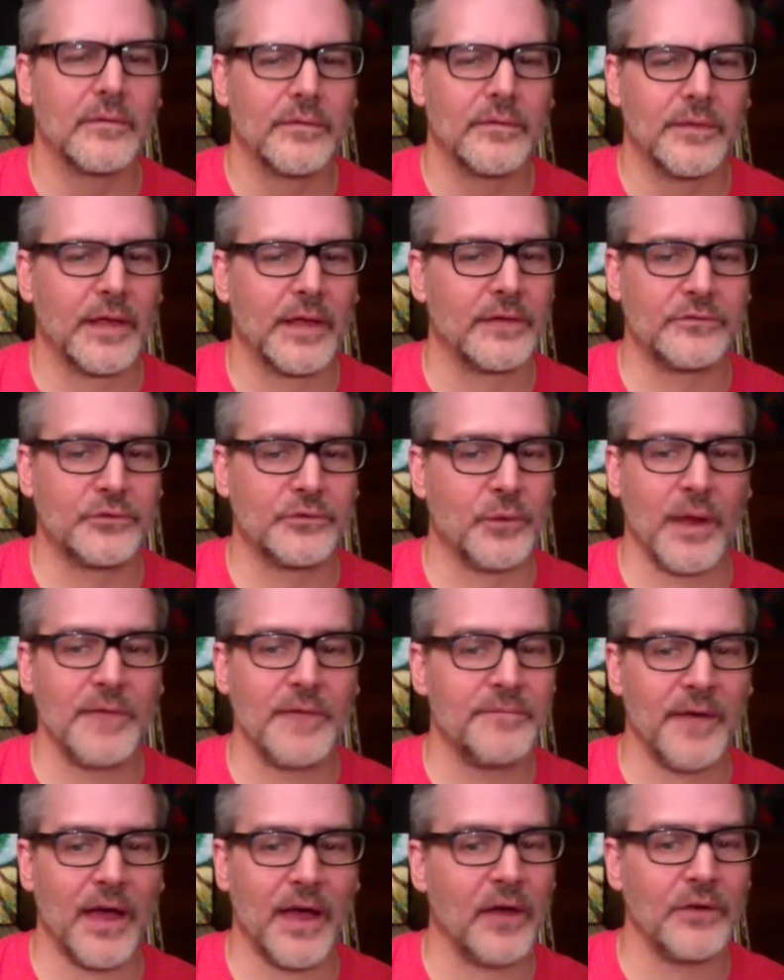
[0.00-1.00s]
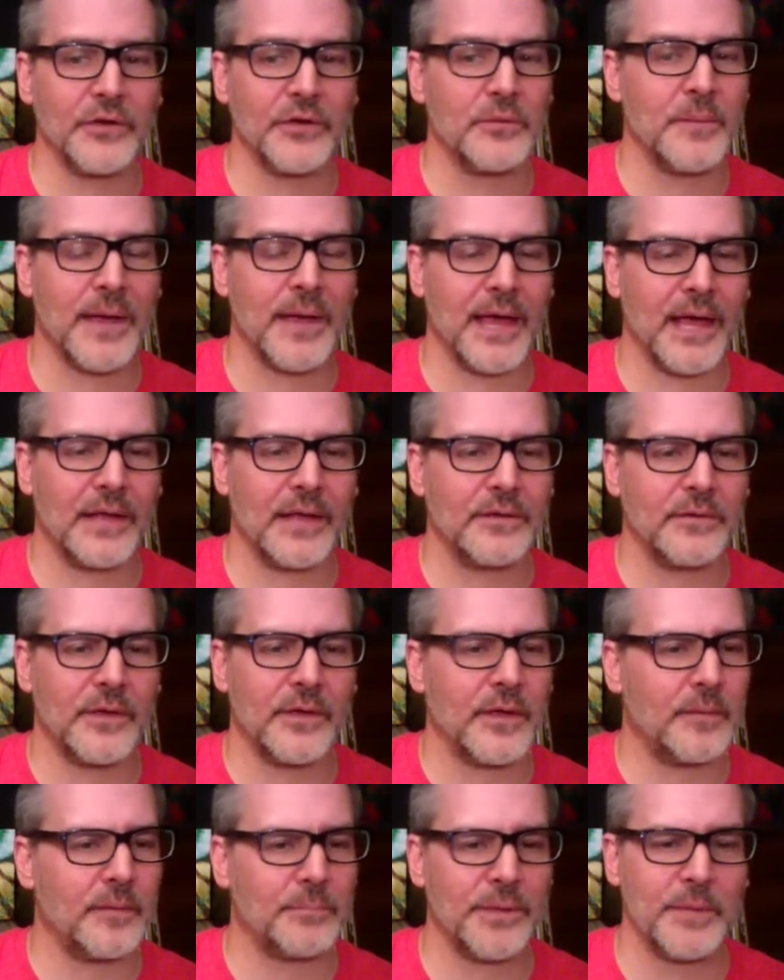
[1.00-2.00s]
that's wow, great value, good. man. Yeah,
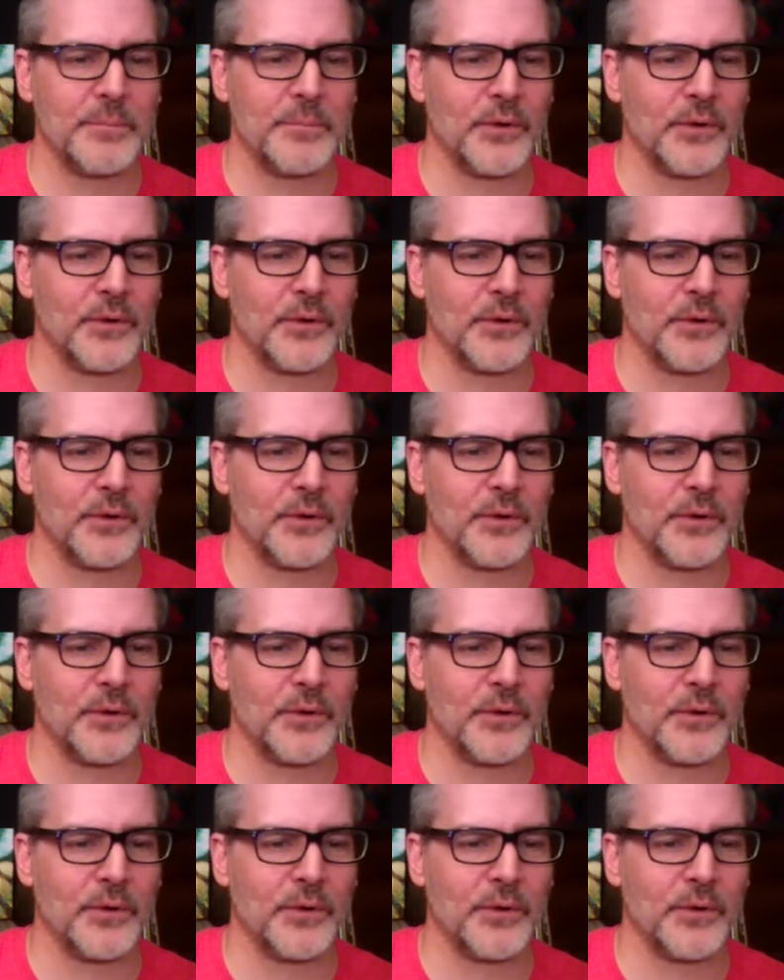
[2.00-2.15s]
you